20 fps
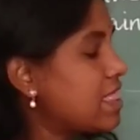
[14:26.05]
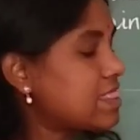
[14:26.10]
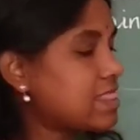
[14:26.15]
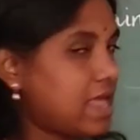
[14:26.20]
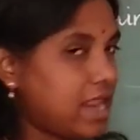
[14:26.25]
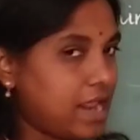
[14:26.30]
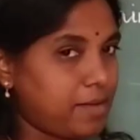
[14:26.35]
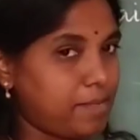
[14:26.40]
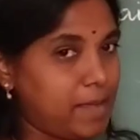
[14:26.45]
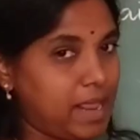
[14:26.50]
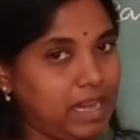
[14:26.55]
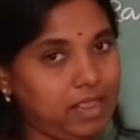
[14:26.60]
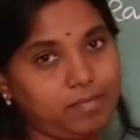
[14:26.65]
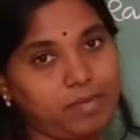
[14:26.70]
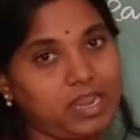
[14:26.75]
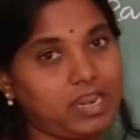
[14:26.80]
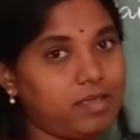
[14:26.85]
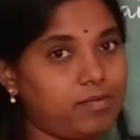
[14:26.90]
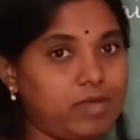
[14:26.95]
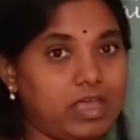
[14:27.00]
There are
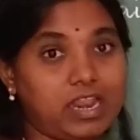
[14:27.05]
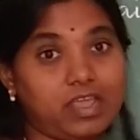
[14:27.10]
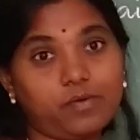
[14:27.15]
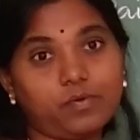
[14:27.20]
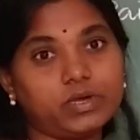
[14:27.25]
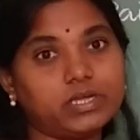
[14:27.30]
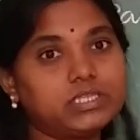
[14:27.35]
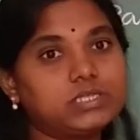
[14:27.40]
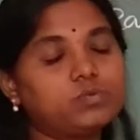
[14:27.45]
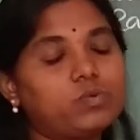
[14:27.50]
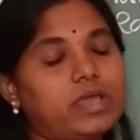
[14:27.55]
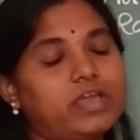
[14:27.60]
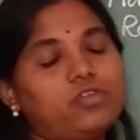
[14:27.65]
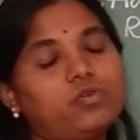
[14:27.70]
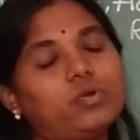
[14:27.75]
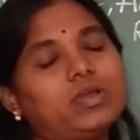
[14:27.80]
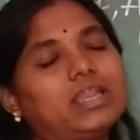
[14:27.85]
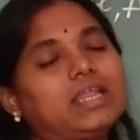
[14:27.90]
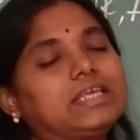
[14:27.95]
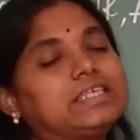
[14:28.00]
many words where
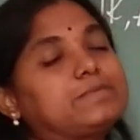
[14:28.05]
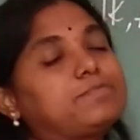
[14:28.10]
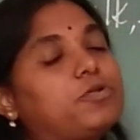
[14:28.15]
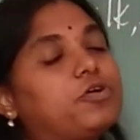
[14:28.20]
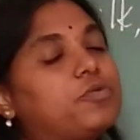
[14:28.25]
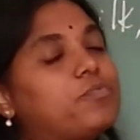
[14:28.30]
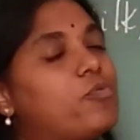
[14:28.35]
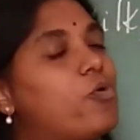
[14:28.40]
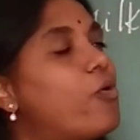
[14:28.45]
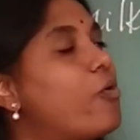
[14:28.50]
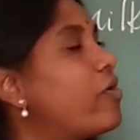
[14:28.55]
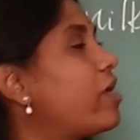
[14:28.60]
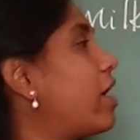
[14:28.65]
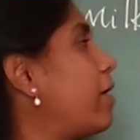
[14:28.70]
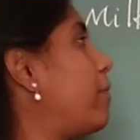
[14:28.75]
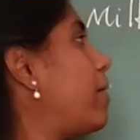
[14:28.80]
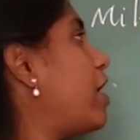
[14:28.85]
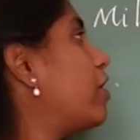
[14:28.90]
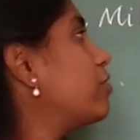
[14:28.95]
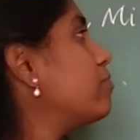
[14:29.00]
you can explore more
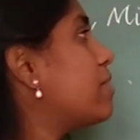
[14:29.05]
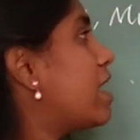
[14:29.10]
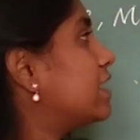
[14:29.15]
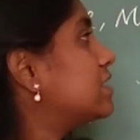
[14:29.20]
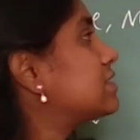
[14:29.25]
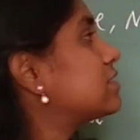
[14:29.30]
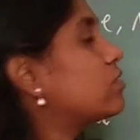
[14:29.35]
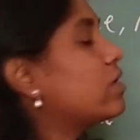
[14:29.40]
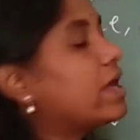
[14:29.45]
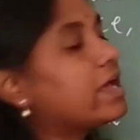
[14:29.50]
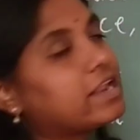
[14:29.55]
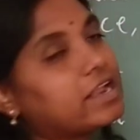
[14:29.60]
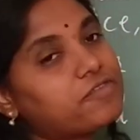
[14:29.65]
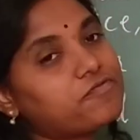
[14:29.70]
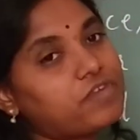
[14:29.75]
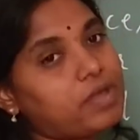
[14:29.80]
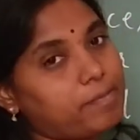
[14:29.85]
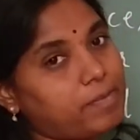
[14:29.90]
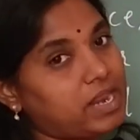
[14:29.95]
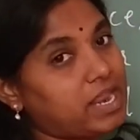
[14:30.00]
about masculine and
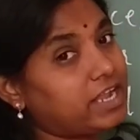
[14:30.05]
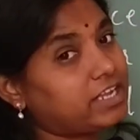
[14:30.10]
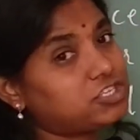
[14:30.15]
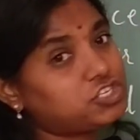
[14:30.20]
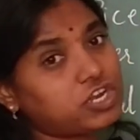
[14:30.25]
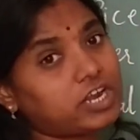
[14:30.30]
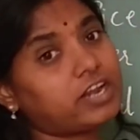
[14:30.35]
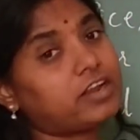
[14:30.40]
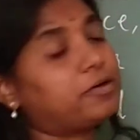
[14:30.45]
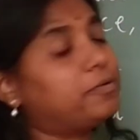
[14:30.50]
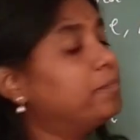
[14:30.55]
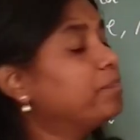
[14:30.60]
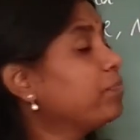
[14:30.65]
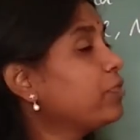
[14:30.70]
feminine gender.